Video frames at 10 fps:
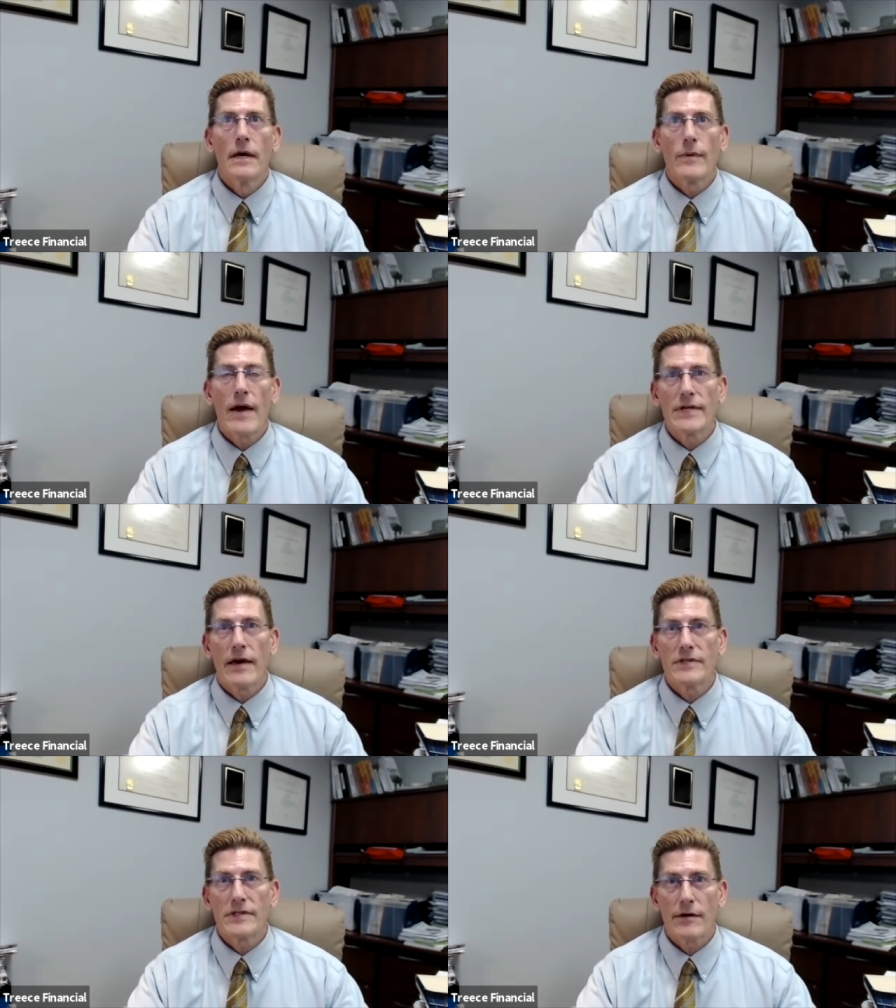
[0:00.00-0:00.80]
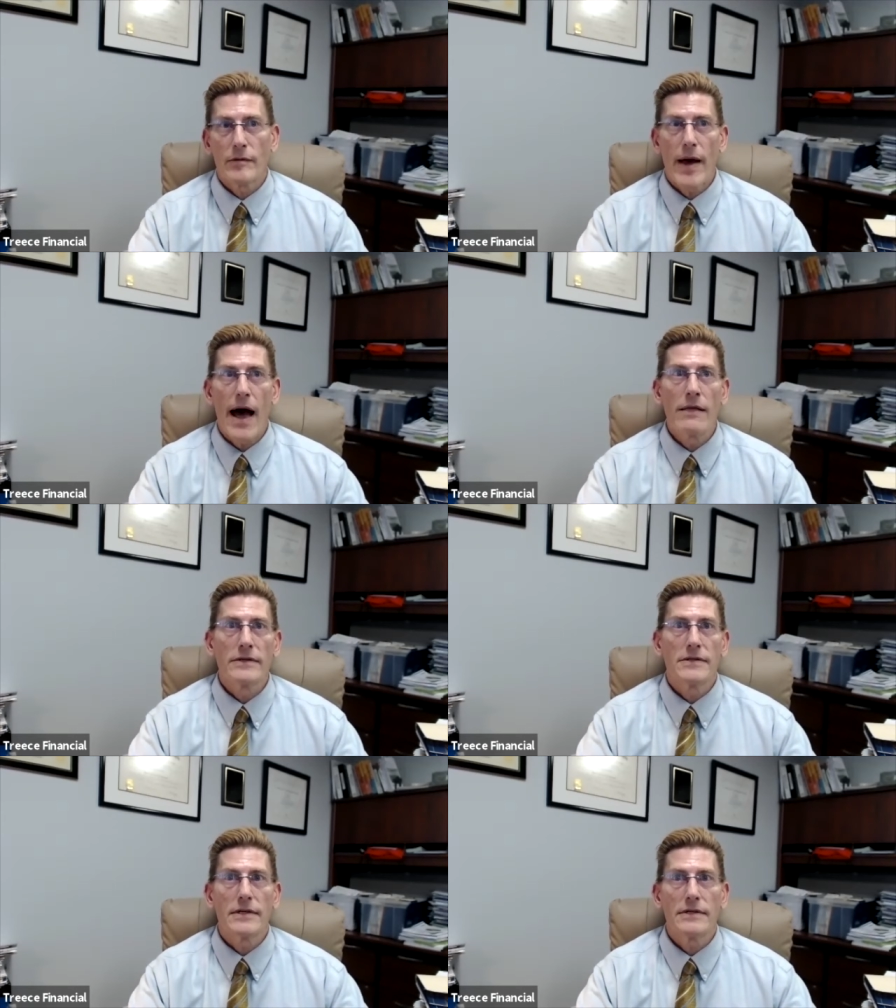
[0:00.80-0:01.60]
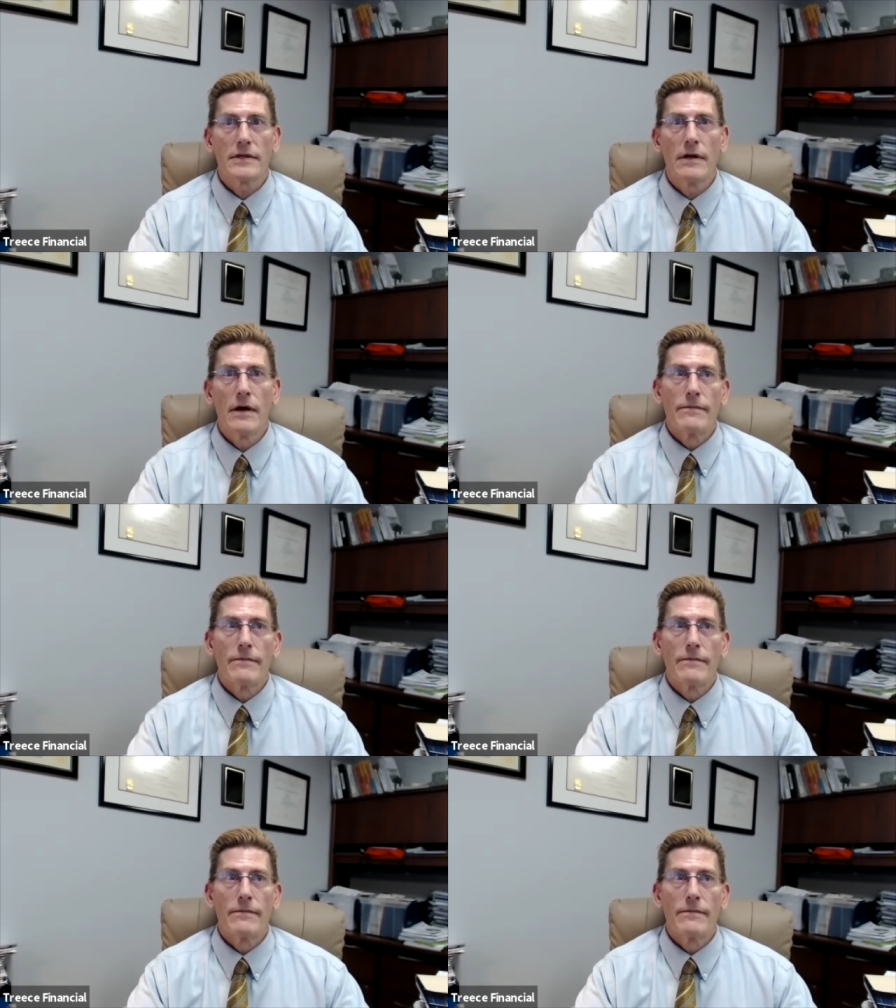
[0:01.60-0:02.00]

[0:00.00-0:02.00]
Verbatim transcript: we have to have standard policies and